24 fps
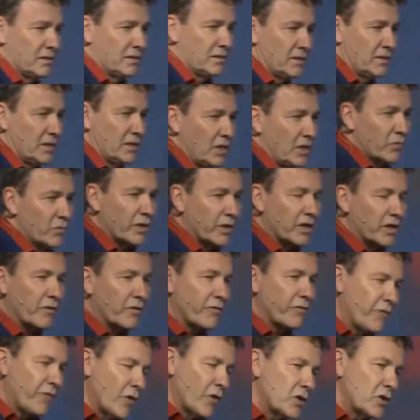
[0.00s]
We're going to
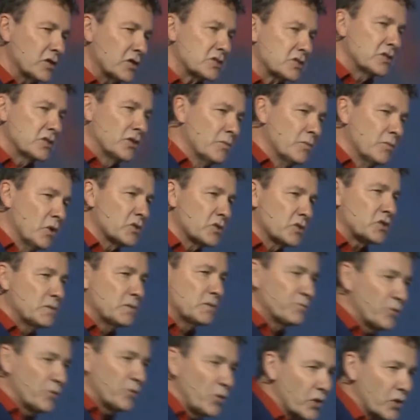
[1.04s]
focus on the most
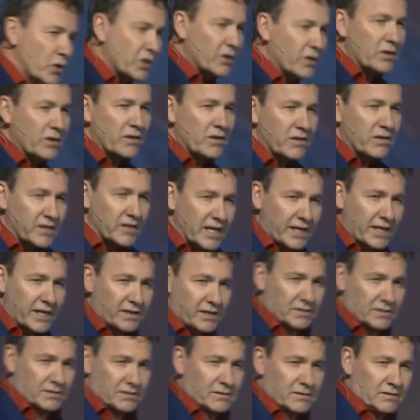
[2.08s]
important thing,
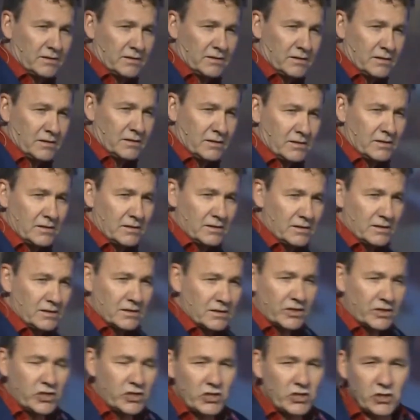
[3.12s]

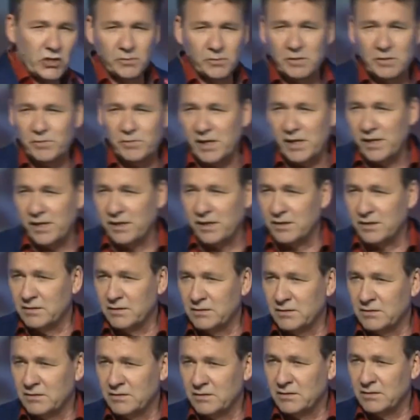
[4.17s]
the human being
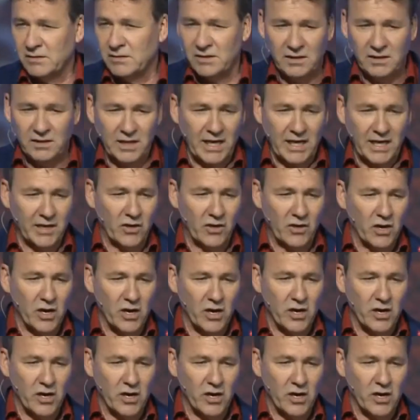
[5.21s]
and heart.